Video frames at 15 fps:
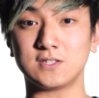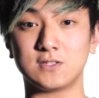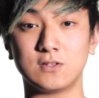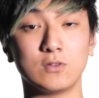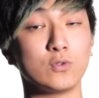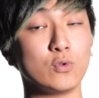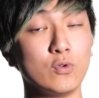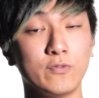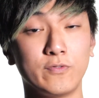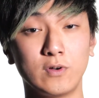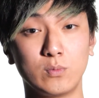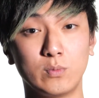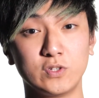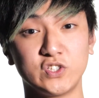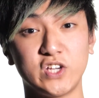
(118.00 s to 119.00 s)
is still too
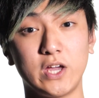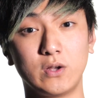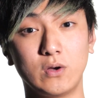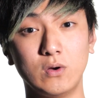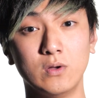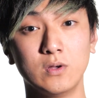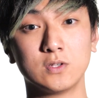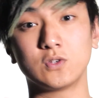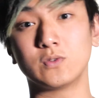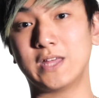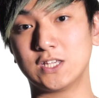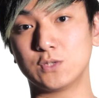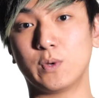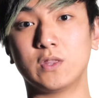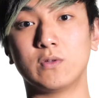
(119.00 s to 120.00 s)
filled with shadow, so
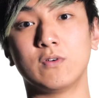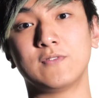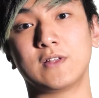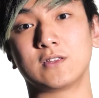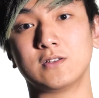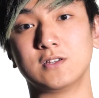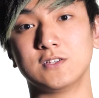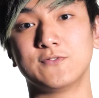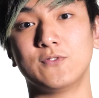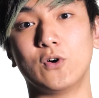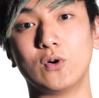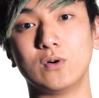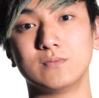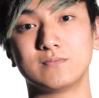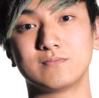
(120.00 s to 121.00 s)
that's what the reflector is for.